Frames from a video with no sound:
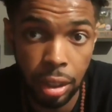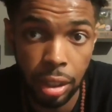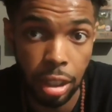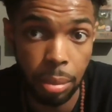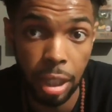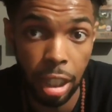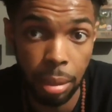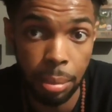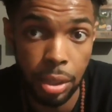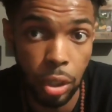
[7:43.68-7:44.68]

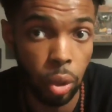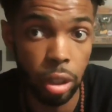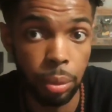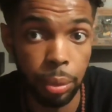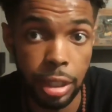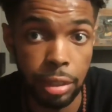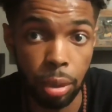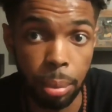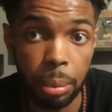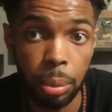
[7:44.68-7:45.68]
sometimes the only reason
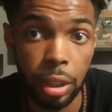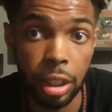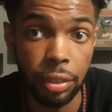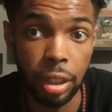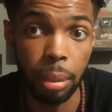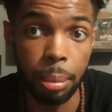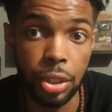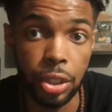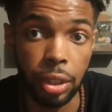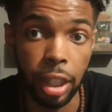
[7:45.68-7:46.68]
for people to even come
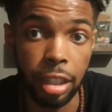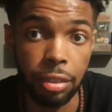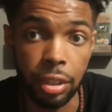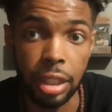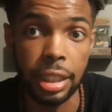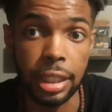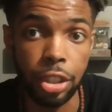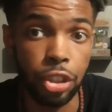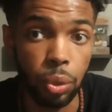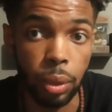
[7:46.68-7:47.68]
into your life is to
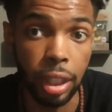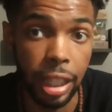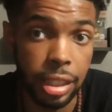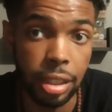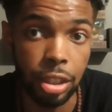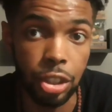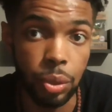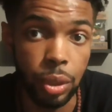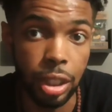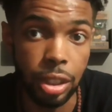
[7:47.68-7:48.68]
teach you a lesson that you
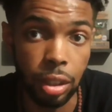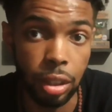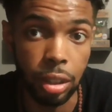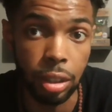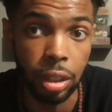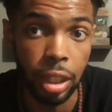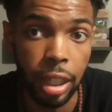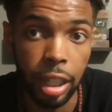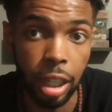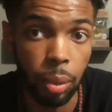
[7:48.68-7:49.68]
need to learn.
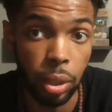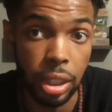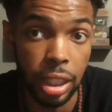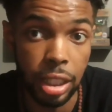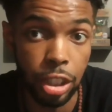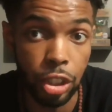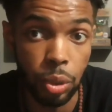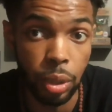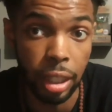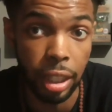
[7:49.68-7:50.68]
And once they teach
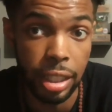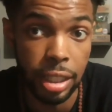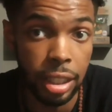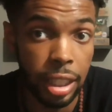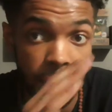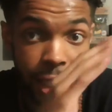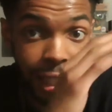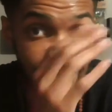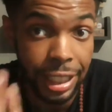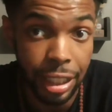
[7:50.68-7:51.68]
you that lesson,
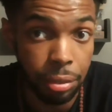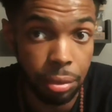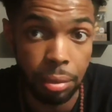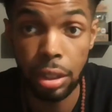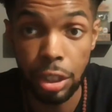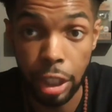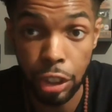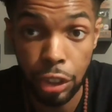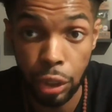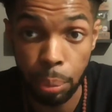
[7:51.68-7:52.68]
they leave.
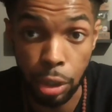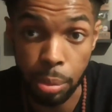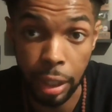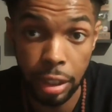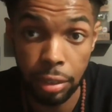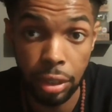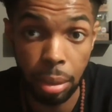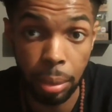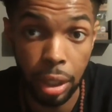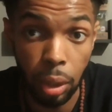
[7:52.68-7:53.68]
Changing your perspective
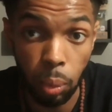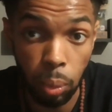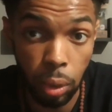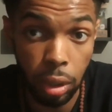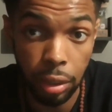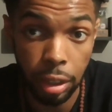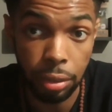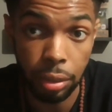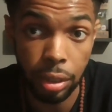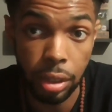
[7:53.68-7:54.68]
can make a world of
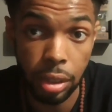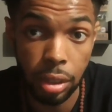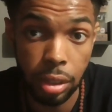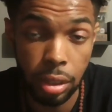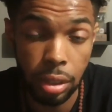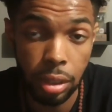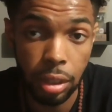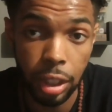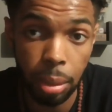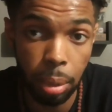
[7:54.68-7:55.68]
difference.
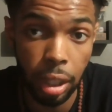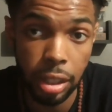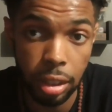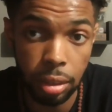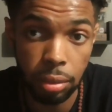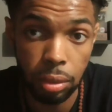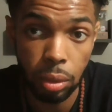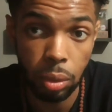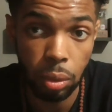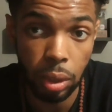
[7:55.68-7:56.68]
Think positive,
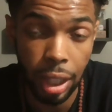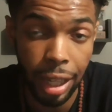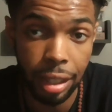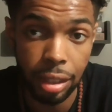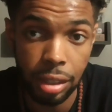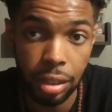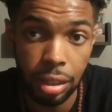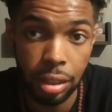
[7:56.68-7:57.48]
relax.